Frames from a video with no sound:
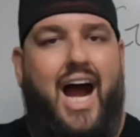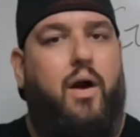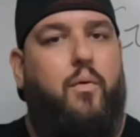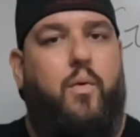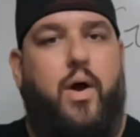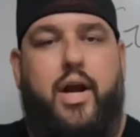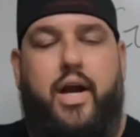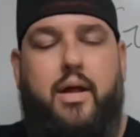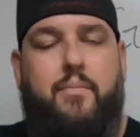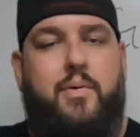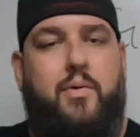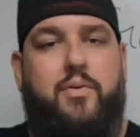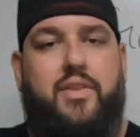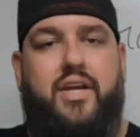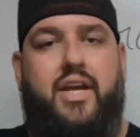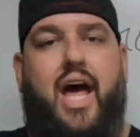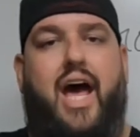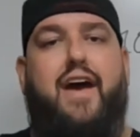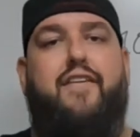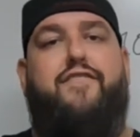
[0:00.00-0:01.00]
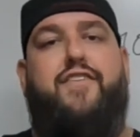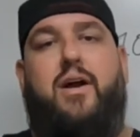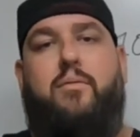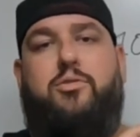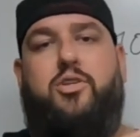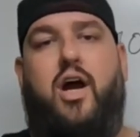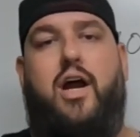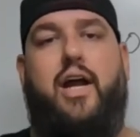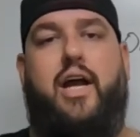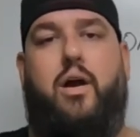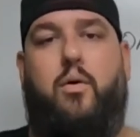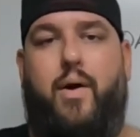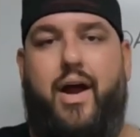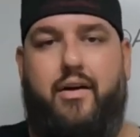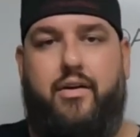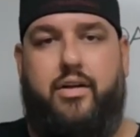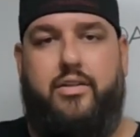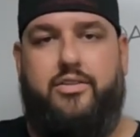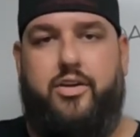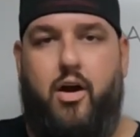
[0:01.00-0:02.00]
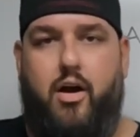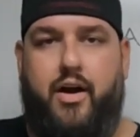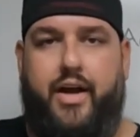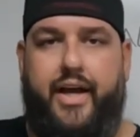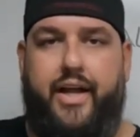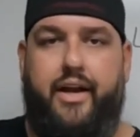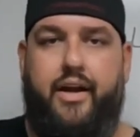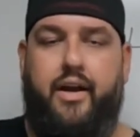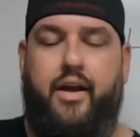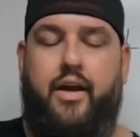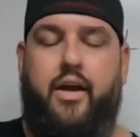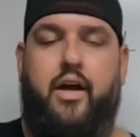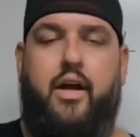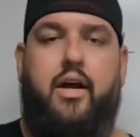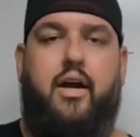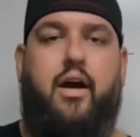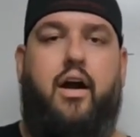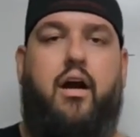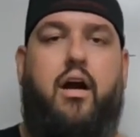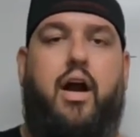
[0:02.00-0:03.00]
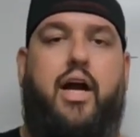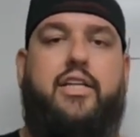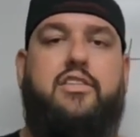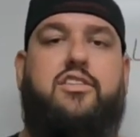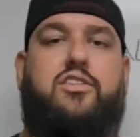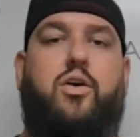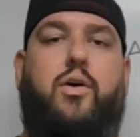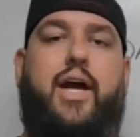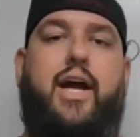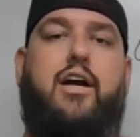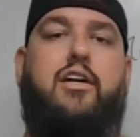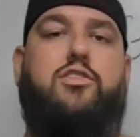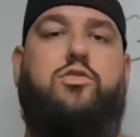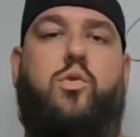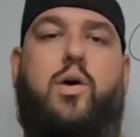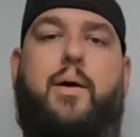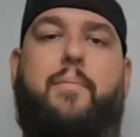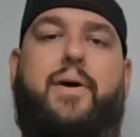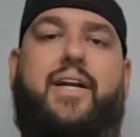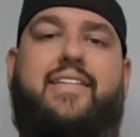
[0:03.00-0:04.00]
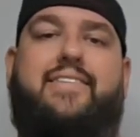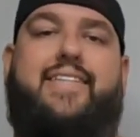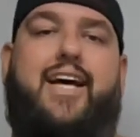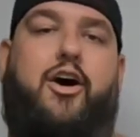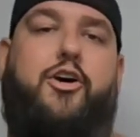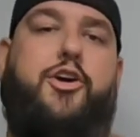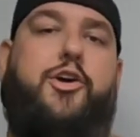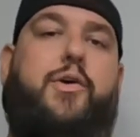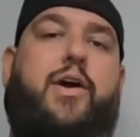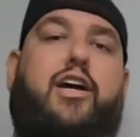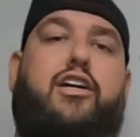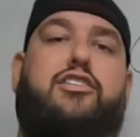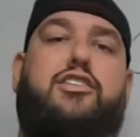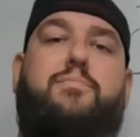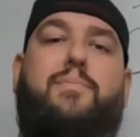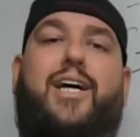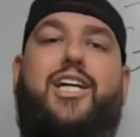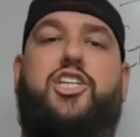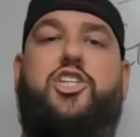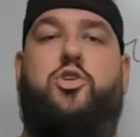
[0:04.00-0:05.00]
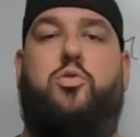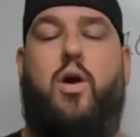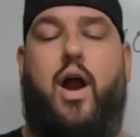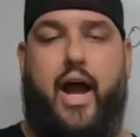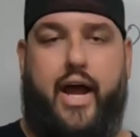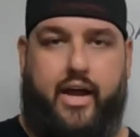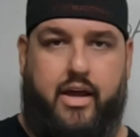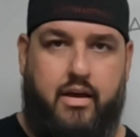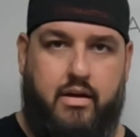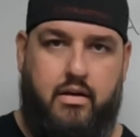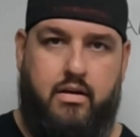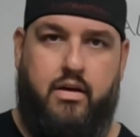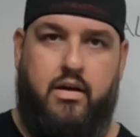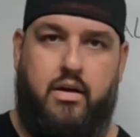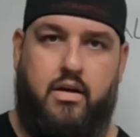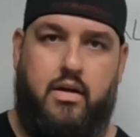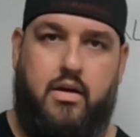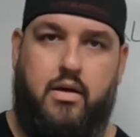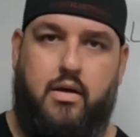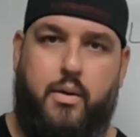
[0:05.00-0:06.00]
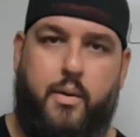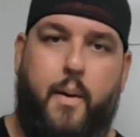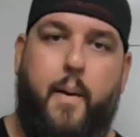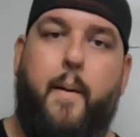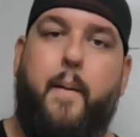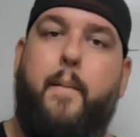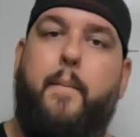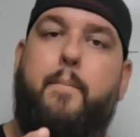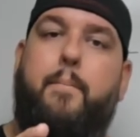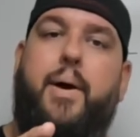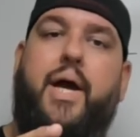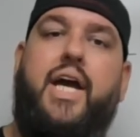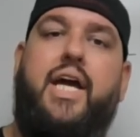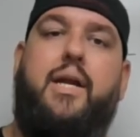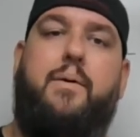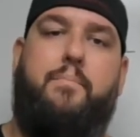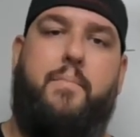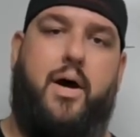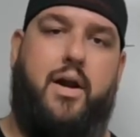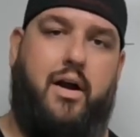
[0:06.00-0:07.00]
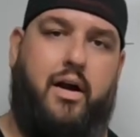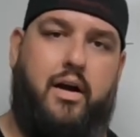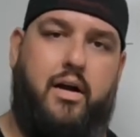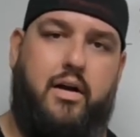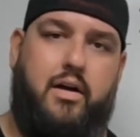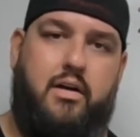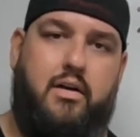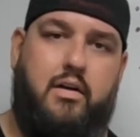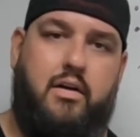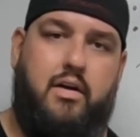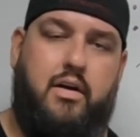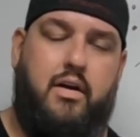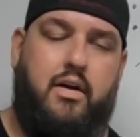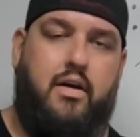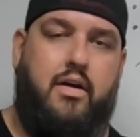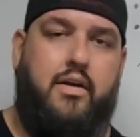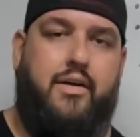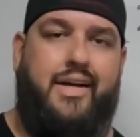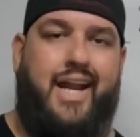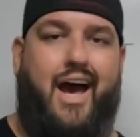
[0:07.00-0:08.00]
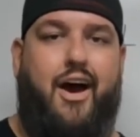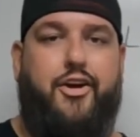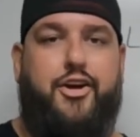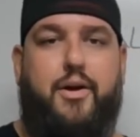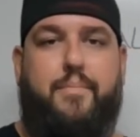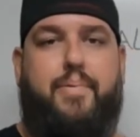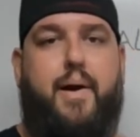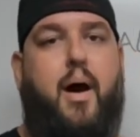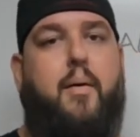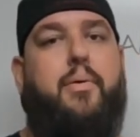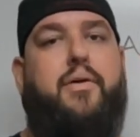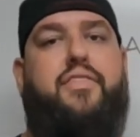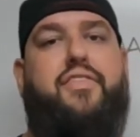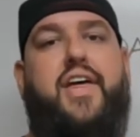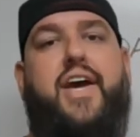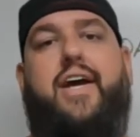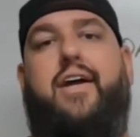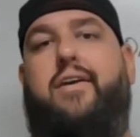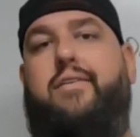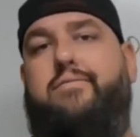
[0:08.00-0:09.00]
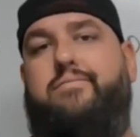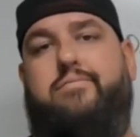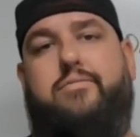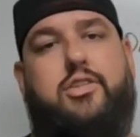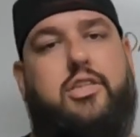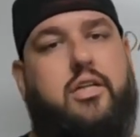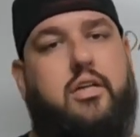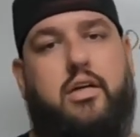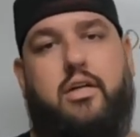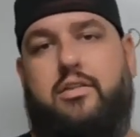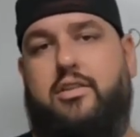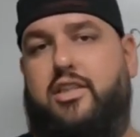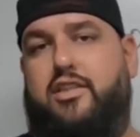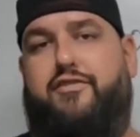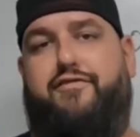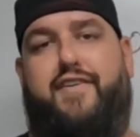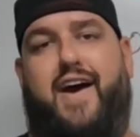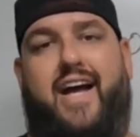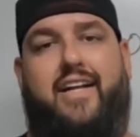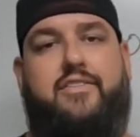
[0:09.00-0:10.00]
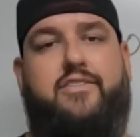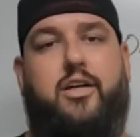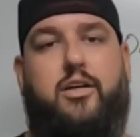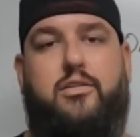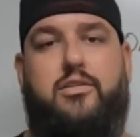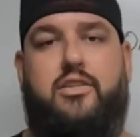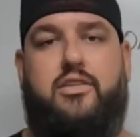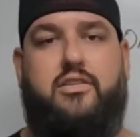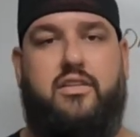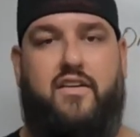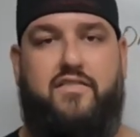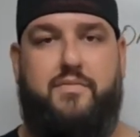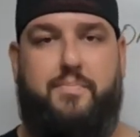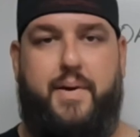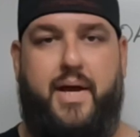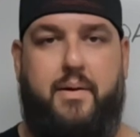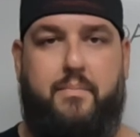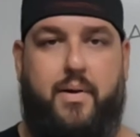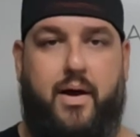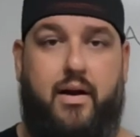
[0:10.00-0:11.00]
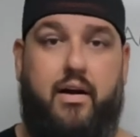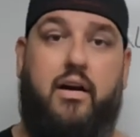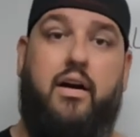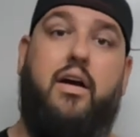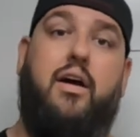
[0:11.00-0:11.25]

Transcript: running at me with a knife and I'm trying to get around on target. All right, so here's what I'm gonna tell you. Here's my trick, peanut butter. Now, you're probably thinking, this fat turd just loves peanut butter.